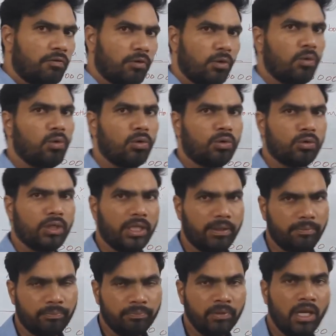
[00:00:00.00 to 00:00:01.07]
If you go to
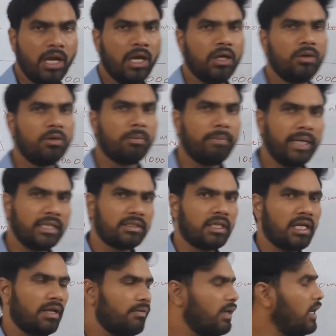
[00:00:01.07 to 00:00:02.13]
the
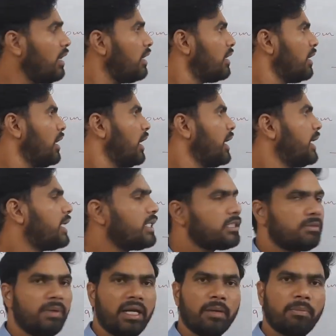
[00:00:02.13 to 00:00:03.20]
basic level, it
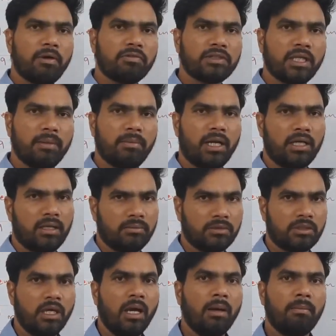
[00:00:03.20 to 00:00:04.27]
is made up of same
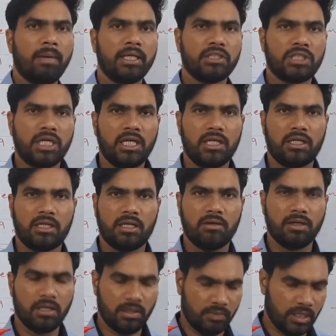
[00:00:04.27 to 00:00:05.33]
atoms. My shirt,
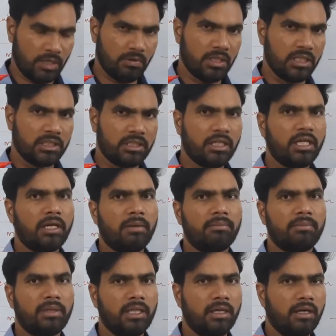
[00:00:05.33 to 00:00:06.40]
whatever the shirt
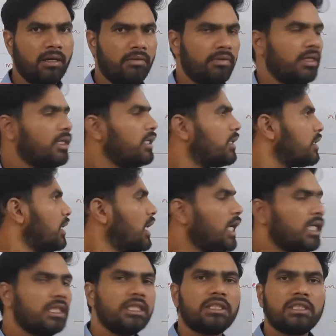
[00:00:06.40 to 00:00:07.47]
I'm wearing,
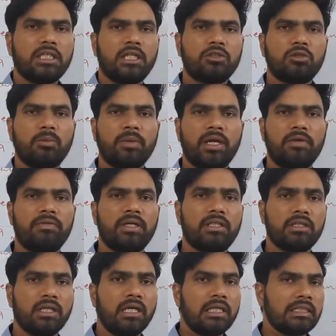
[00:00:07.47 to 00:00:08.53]
this is also made with
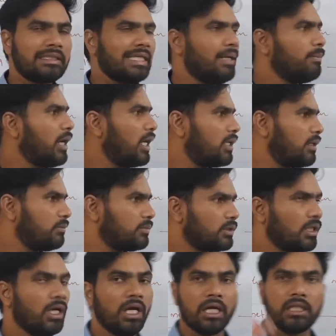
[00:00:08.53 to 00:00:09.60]
same
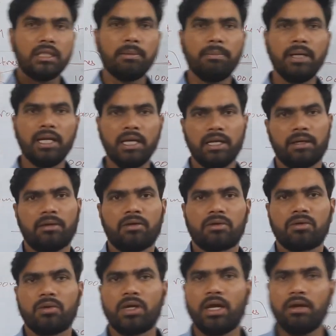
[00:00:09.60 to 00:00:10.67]
atoms. The
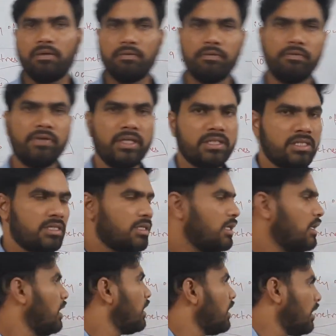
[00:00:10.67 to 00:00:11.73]
building, okay, which
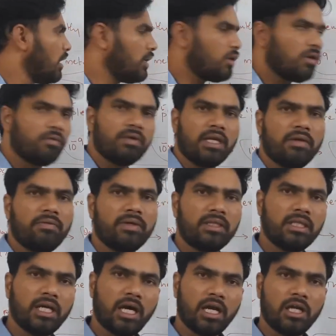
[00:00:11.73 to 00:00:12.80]
we live
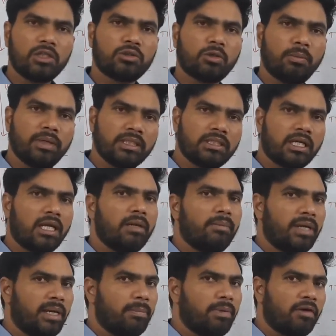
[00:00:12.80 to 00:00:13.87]
in, they are also basically
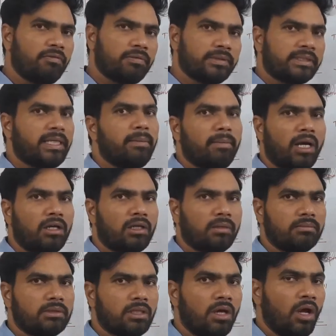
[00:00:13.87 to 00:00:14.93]
made up of same
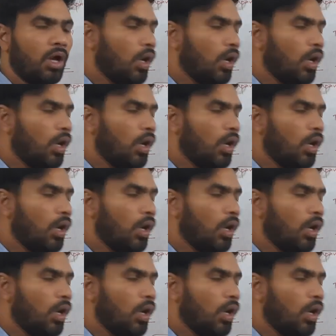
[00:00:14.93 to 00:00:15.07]
atoms.